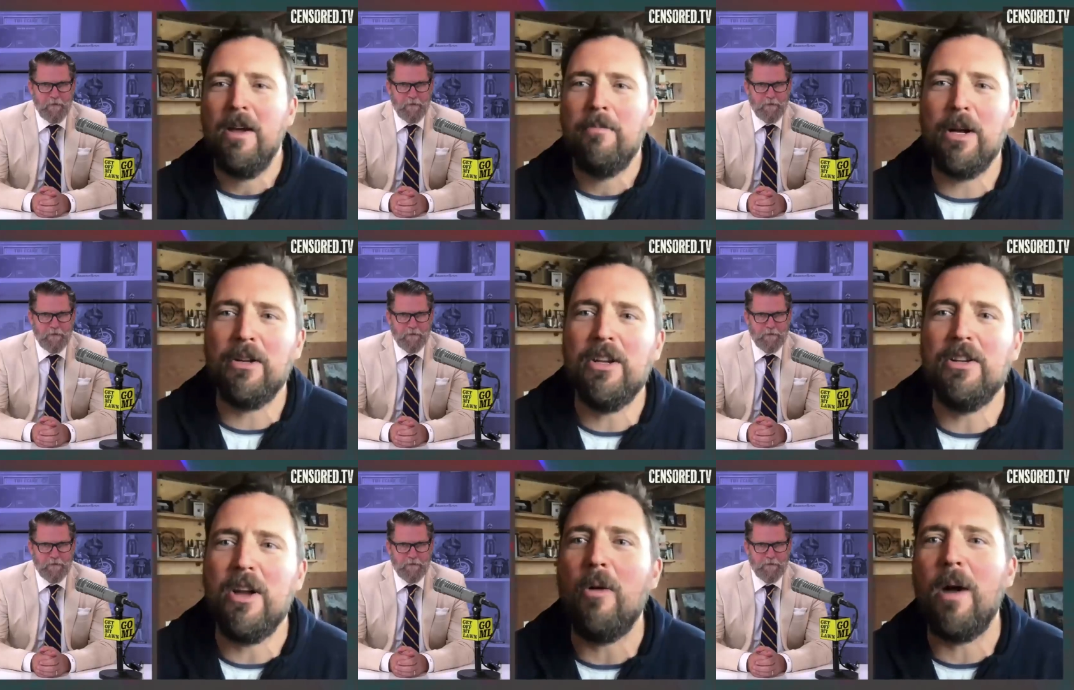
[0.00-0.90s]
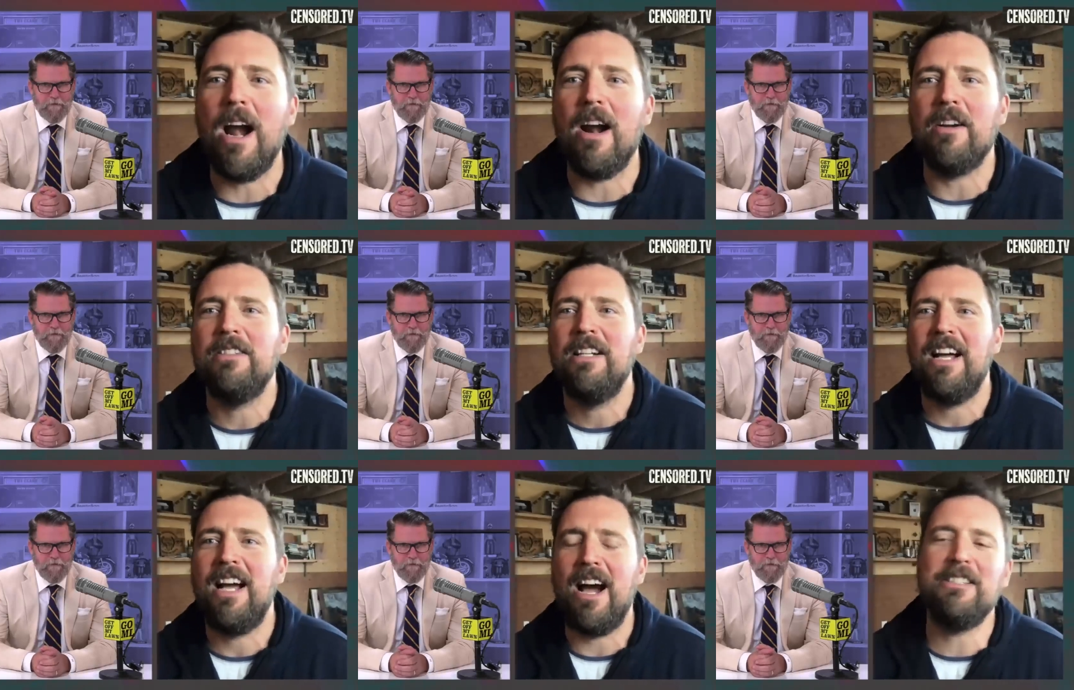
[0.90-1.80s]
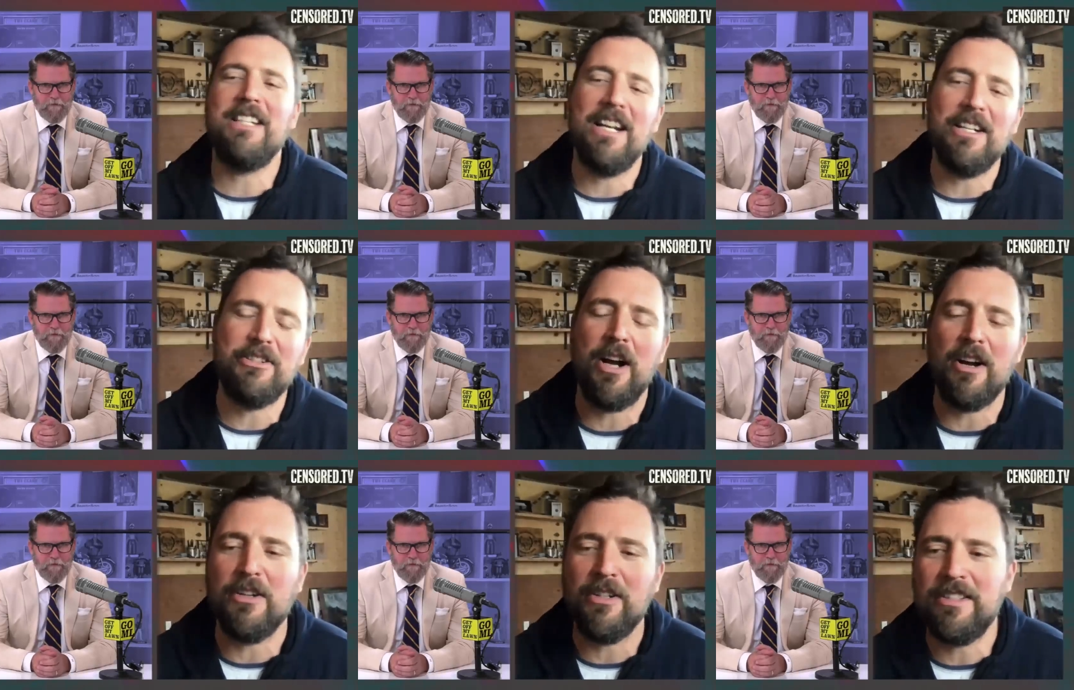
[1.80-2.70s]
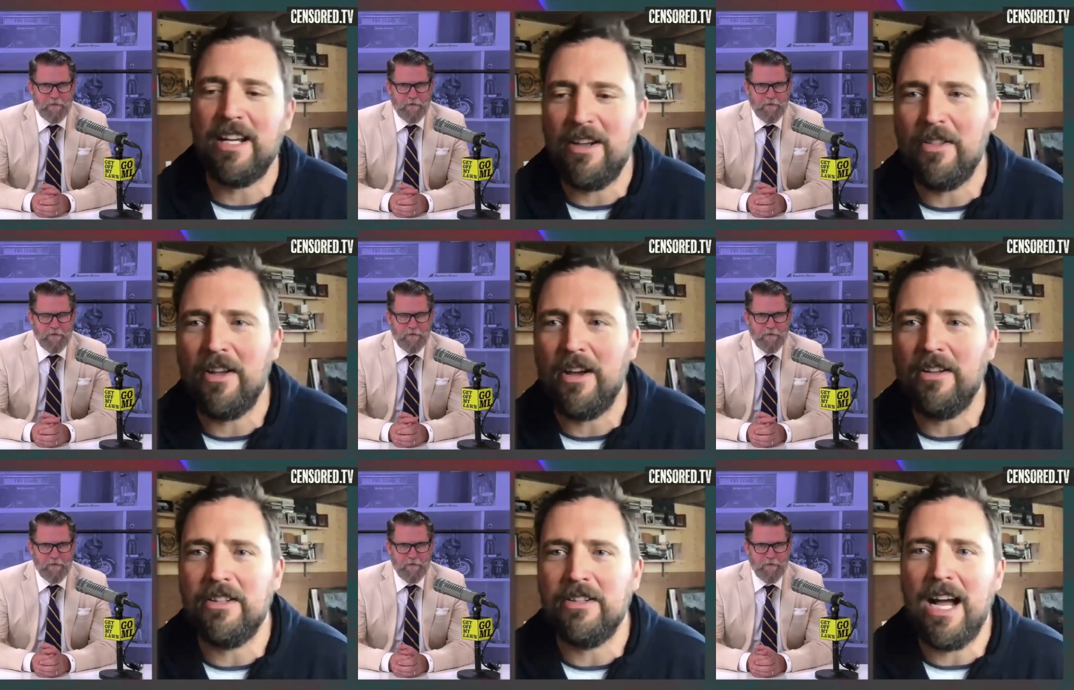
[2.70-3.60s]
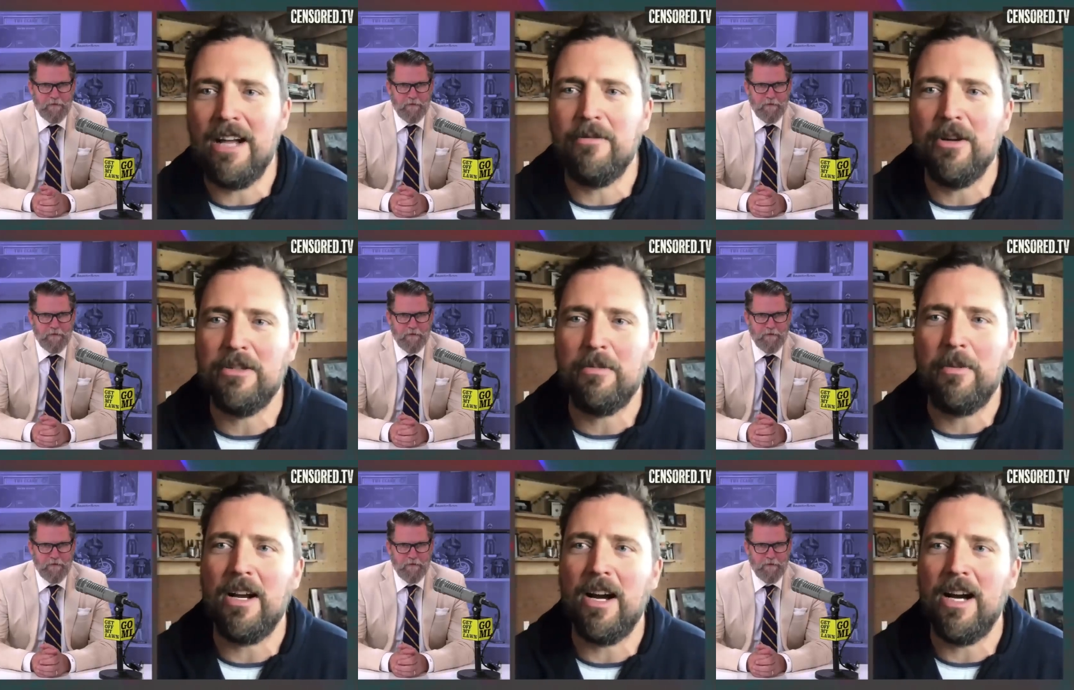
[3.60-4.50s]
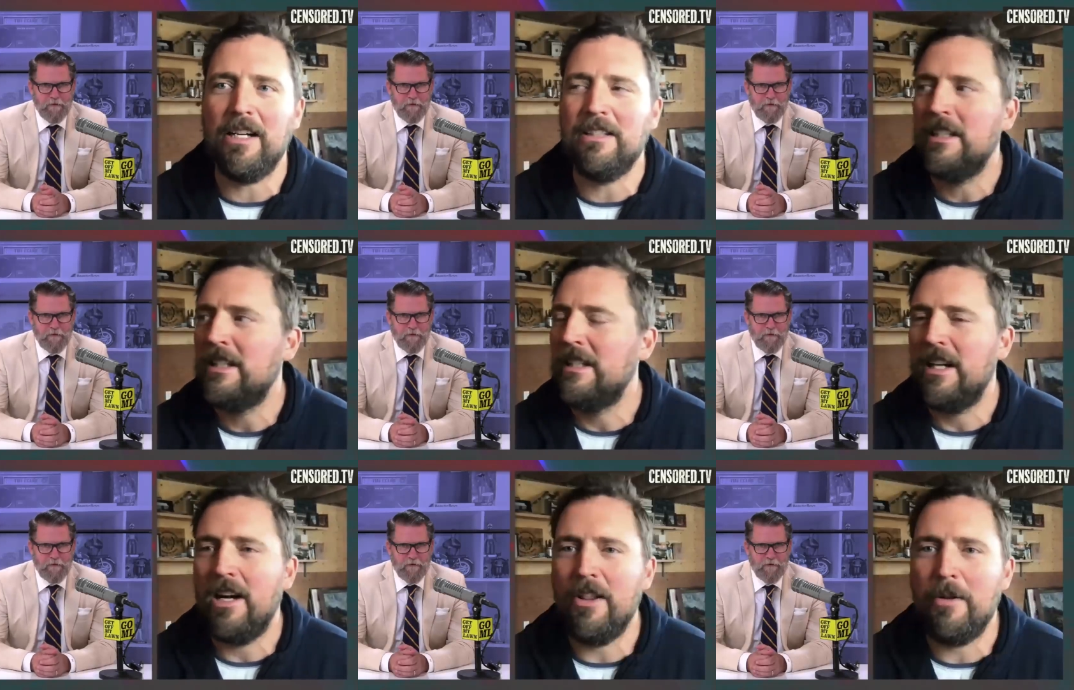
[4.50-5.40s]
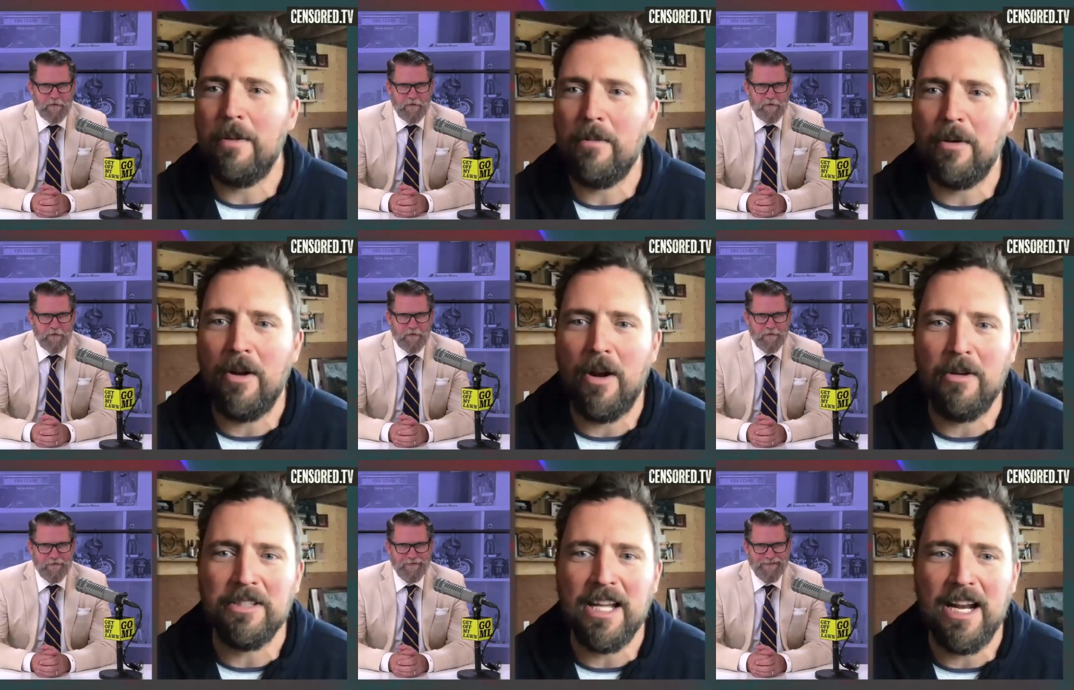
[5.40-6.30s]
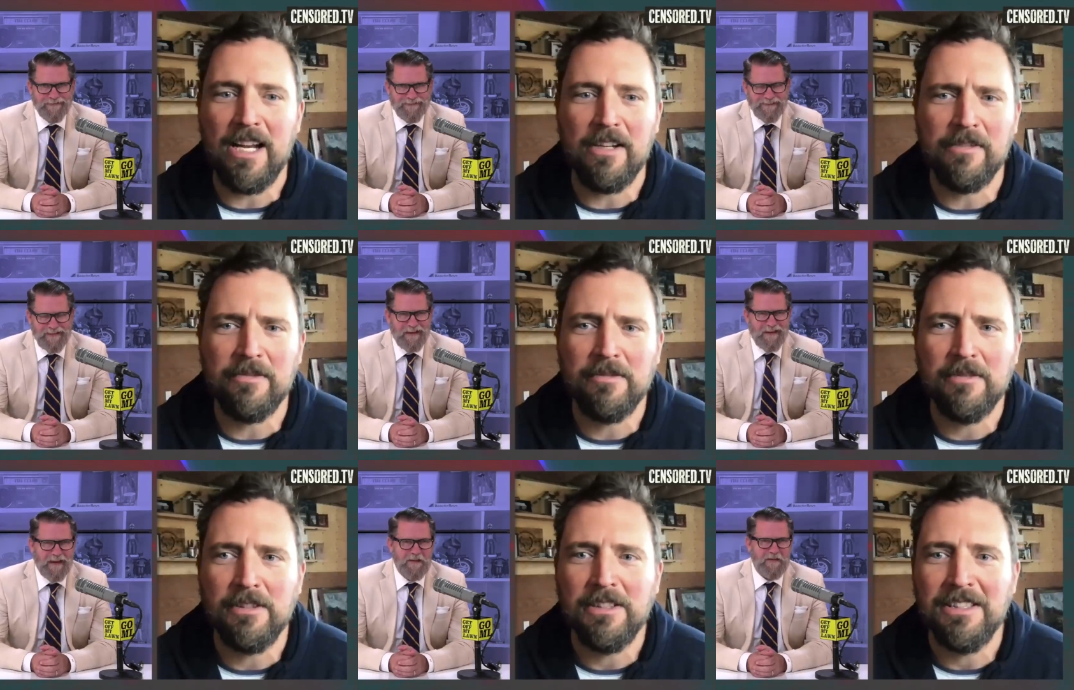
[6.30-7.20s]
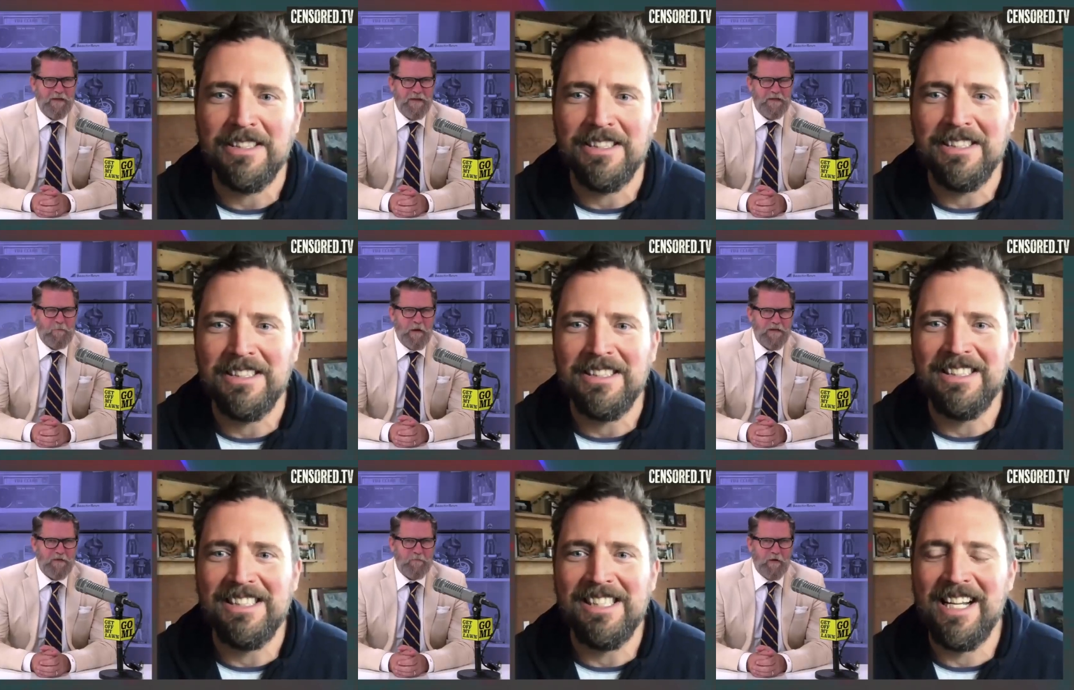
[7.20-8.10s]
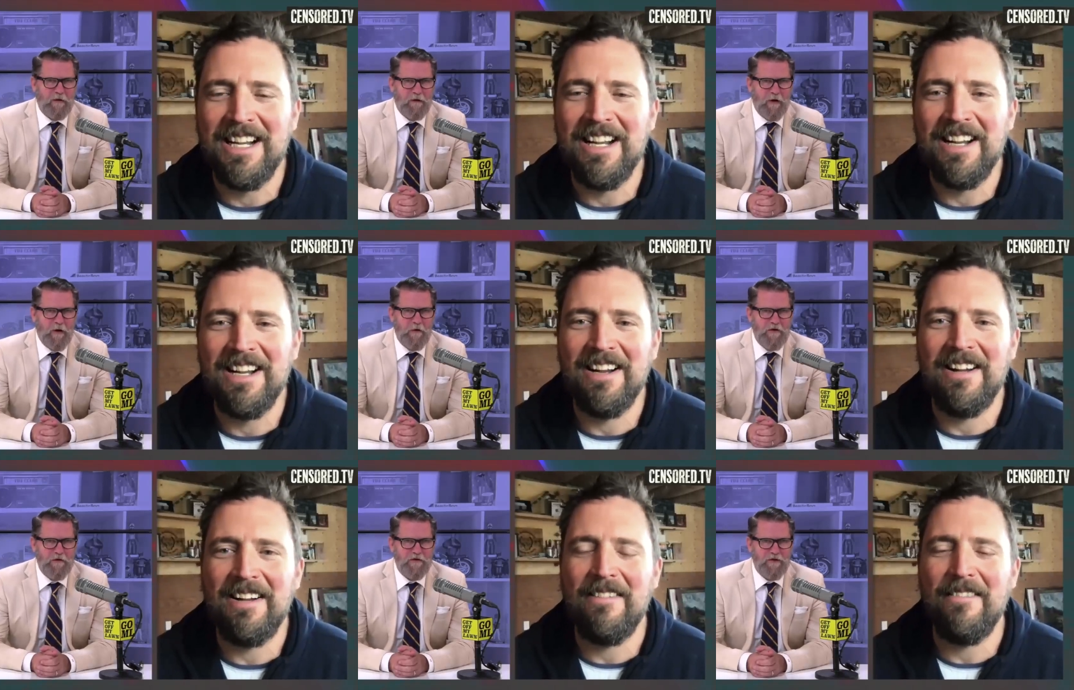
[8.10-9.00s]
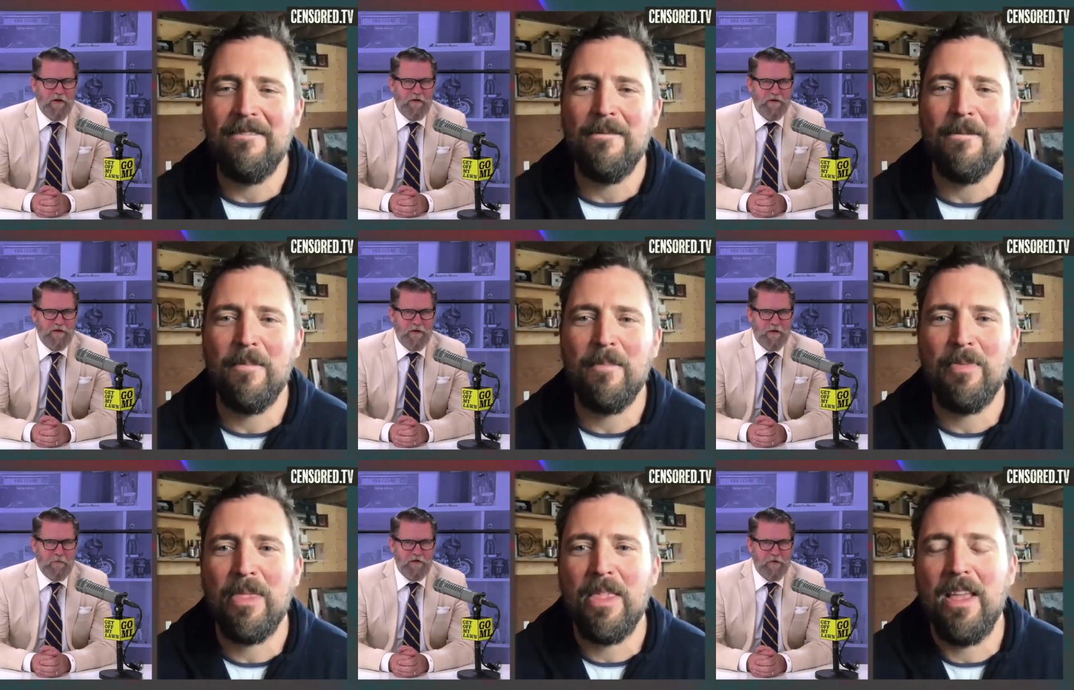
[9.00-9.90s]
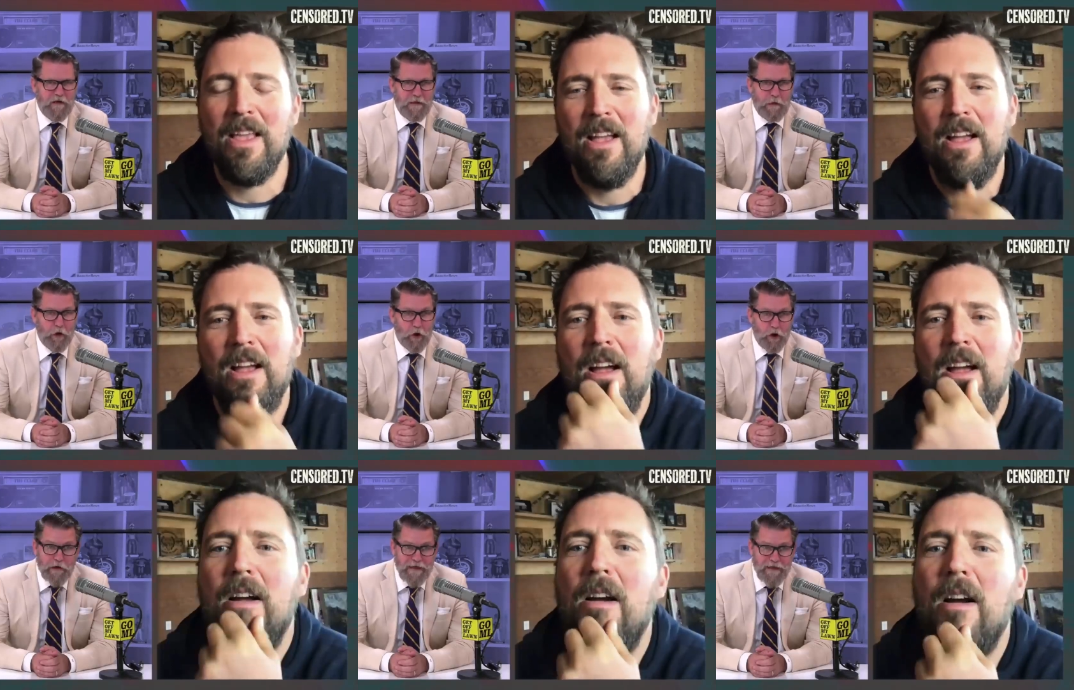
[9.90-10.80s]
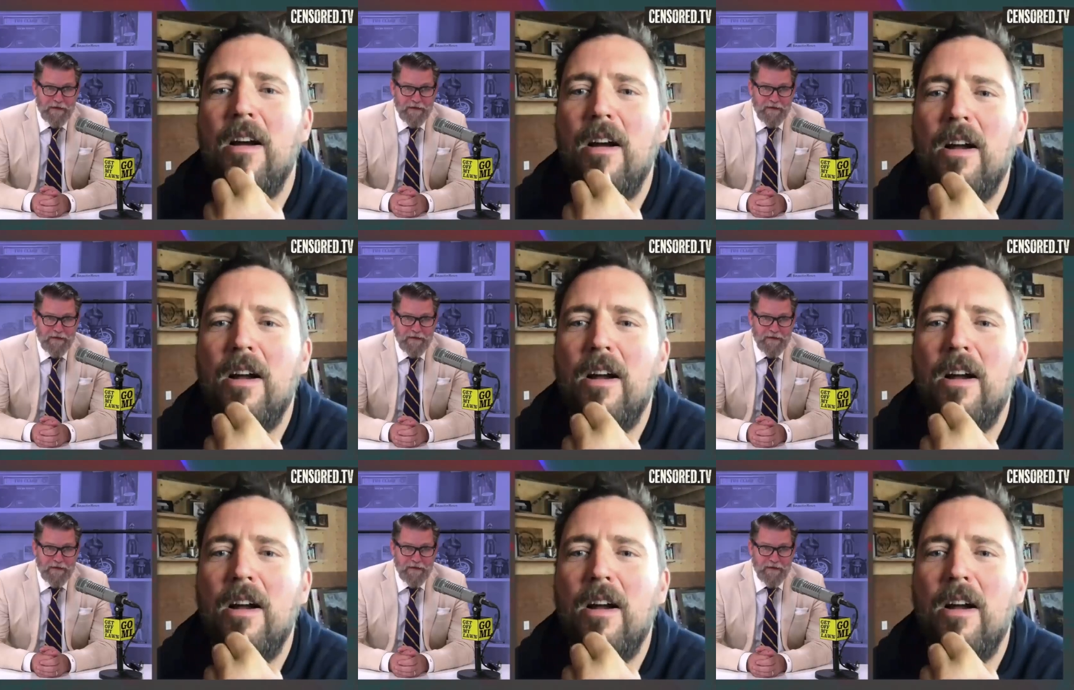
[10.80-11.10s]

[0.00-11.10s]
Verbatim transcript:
Speaker 1: build in nowhere, I always get a chuckle because I know the, the Latin roots, but uh, other people don't
Speaker 2: always get it. Is it is it possible, Owen, you started this documentary a little early?